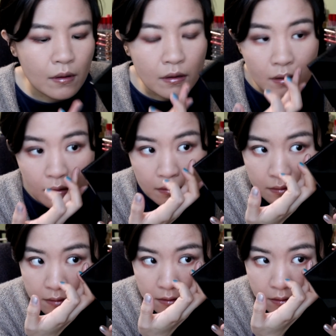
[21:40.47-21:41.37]

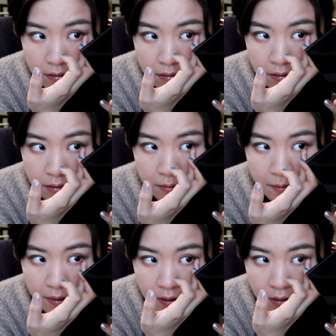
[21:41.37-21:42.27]
And a little
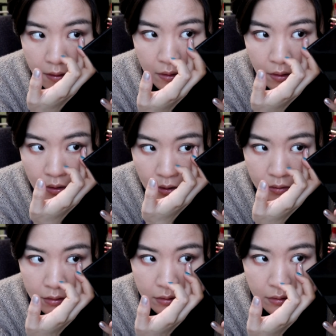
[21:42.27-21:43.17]
bit
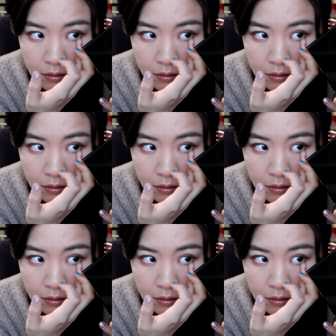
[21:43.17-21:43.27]
on the